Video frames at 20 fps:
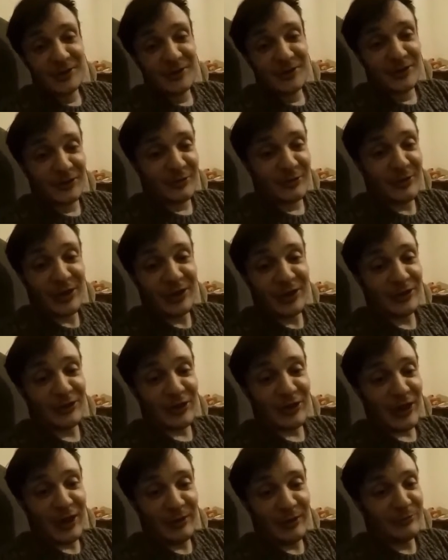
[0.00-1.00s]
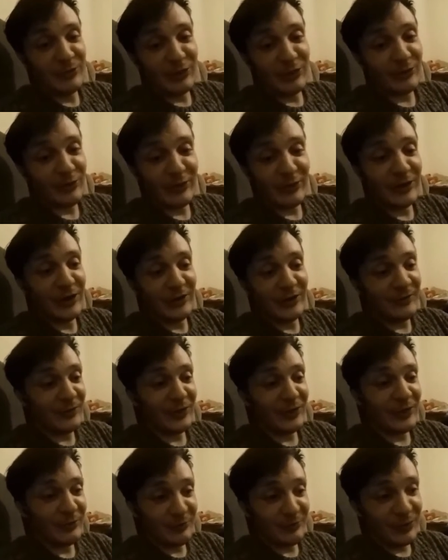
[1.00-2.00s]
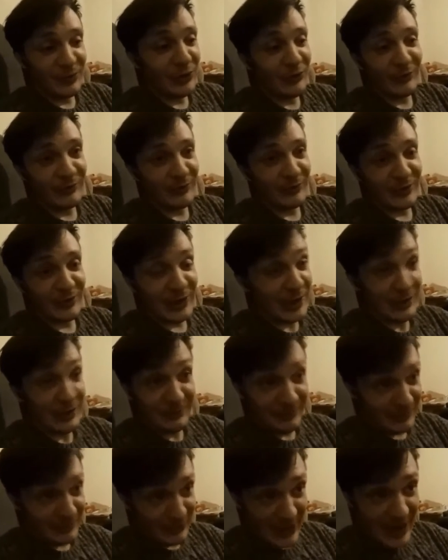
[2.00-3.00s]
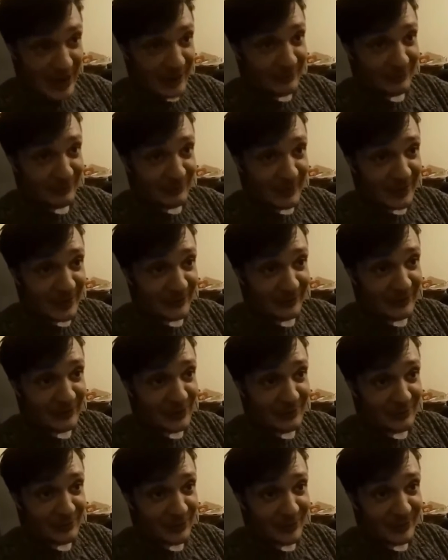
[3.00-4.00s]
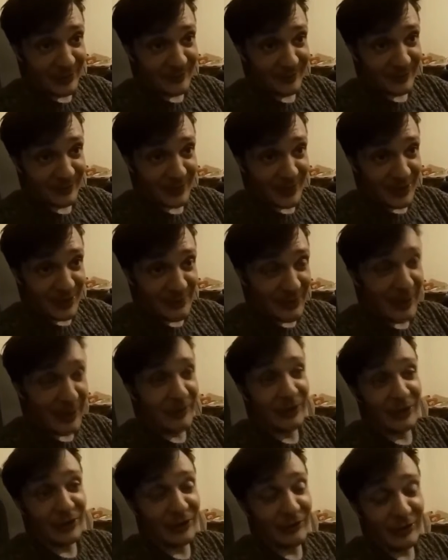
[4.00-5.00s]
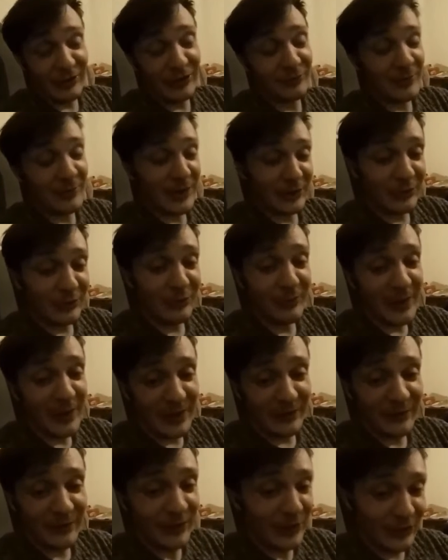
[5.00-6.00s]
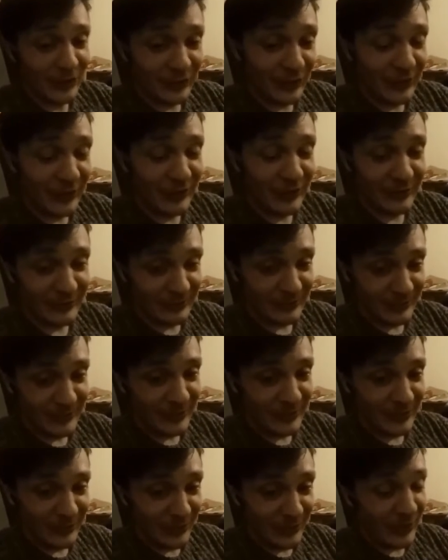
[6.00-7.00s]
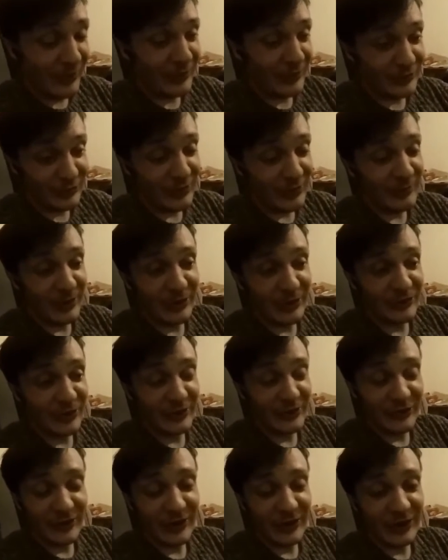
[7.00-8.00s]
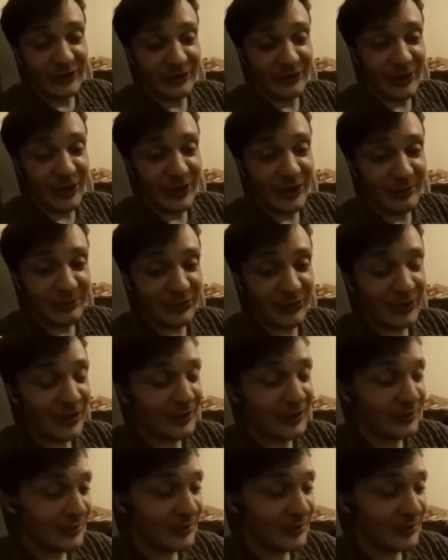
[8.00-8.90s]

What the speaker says: to me. So I'm not doing it for the that benefit, but apparently there is medical benefits that are attributed to these herbs. So